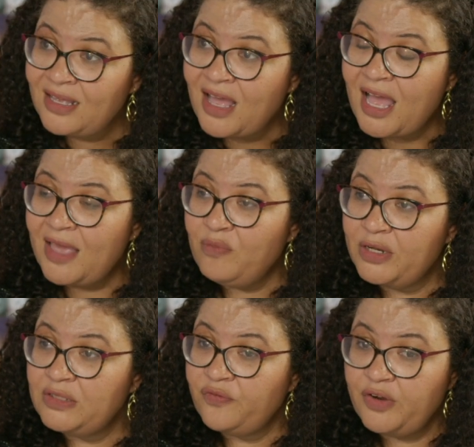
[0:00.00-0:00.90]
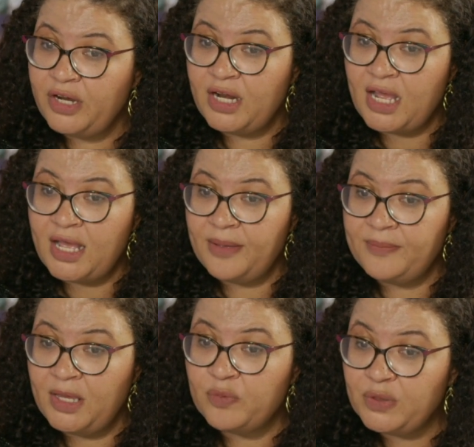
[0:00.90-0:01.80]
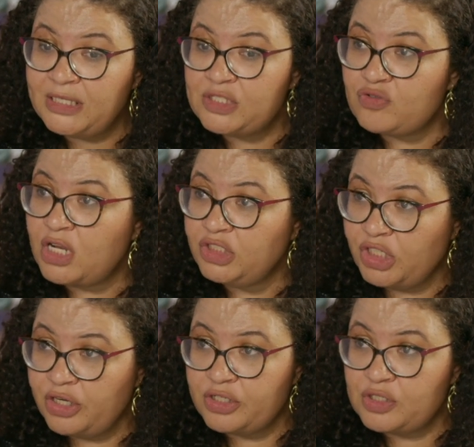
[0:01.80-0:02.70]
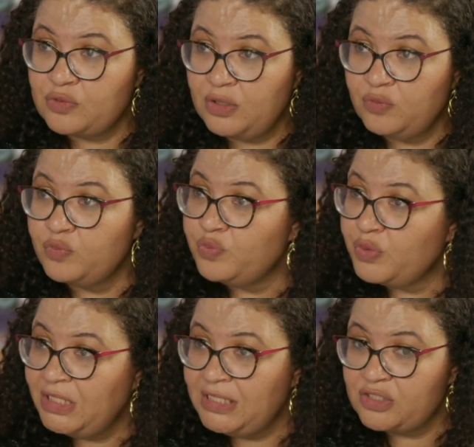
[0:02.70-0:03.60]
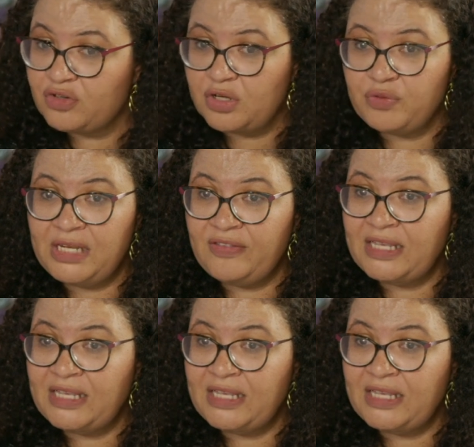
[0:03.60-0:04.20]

I worked for a really strong charter school, really strong reading.